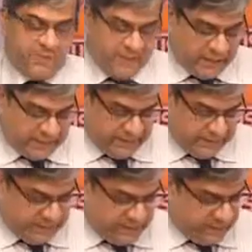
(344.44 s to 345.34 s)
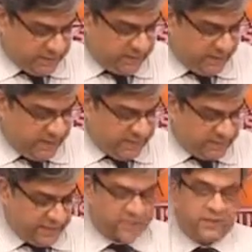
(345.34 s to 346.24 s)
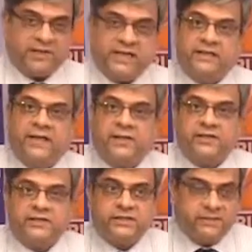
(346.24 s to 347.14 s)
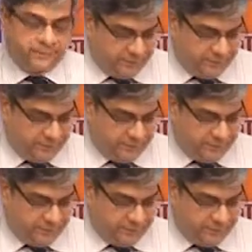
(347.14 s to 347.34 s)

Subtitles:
of mankind is a big step in the right direction.